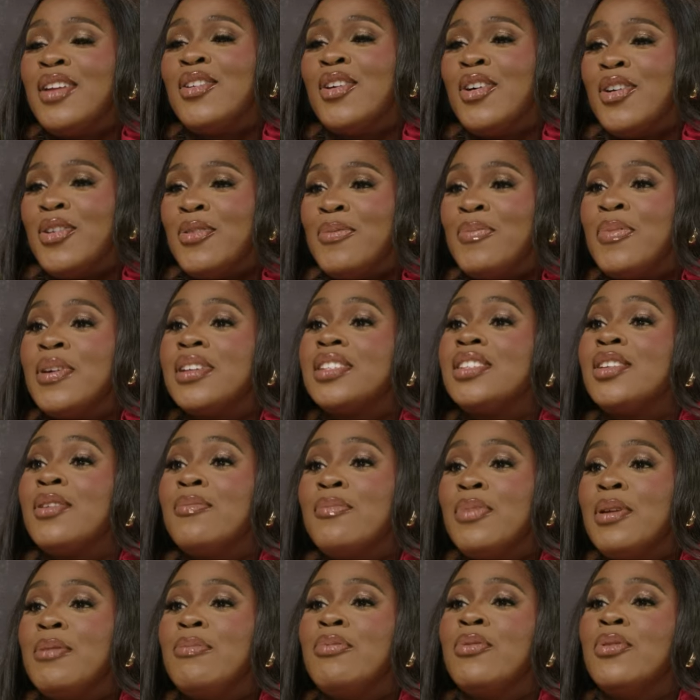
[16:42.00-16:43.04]
know. But
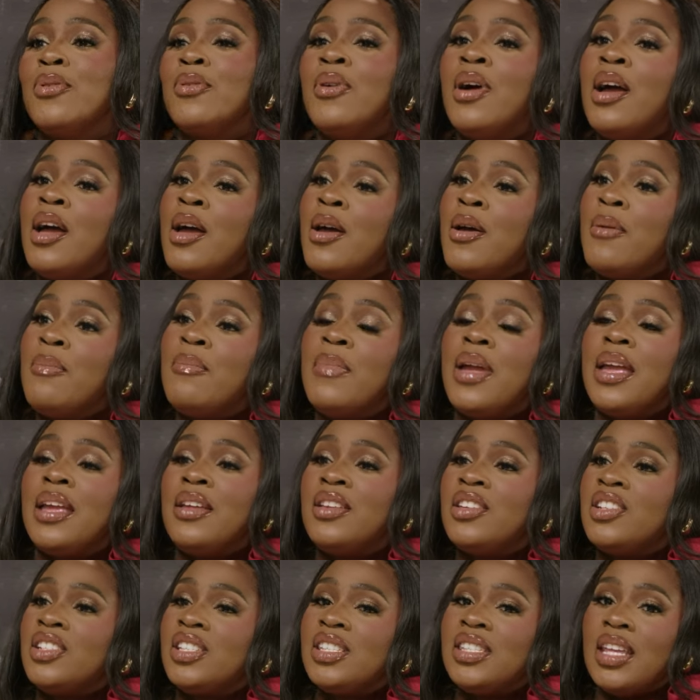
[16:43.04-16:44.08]
some people may
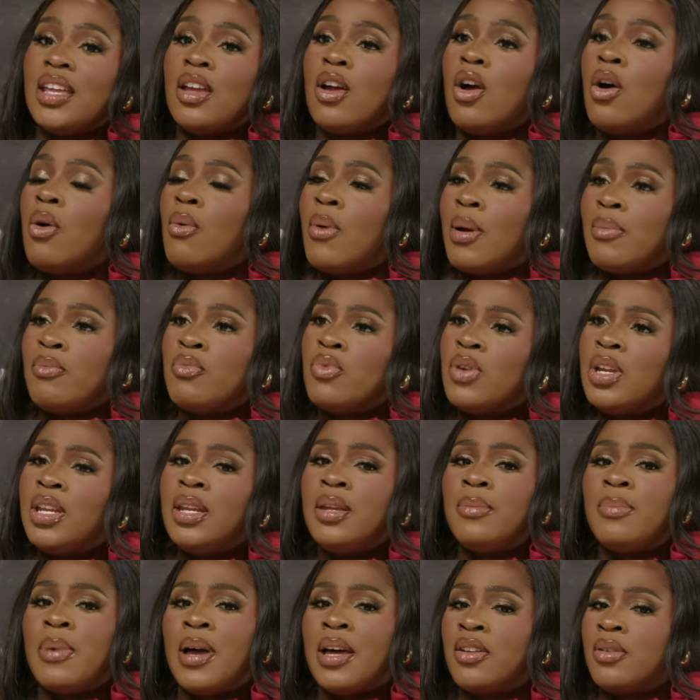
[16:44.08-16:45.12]
just think, oh, I'm
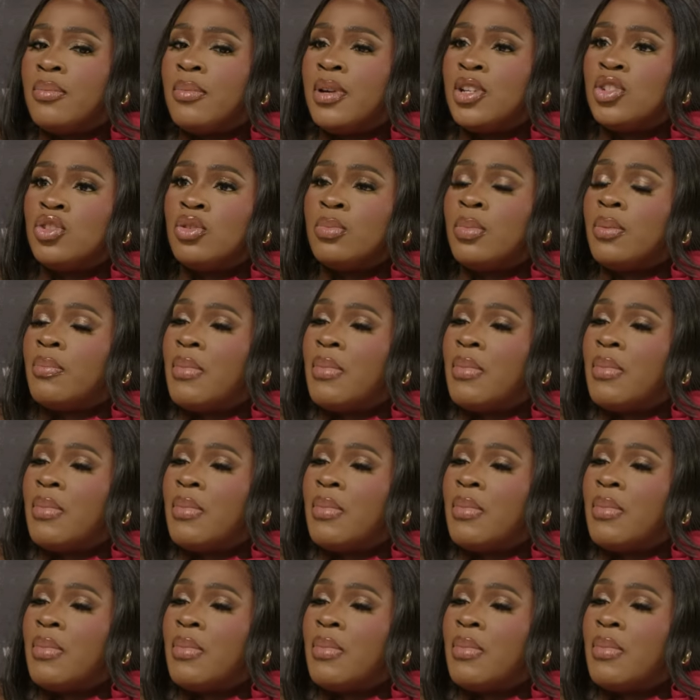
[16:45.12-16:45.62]
really bad at my job.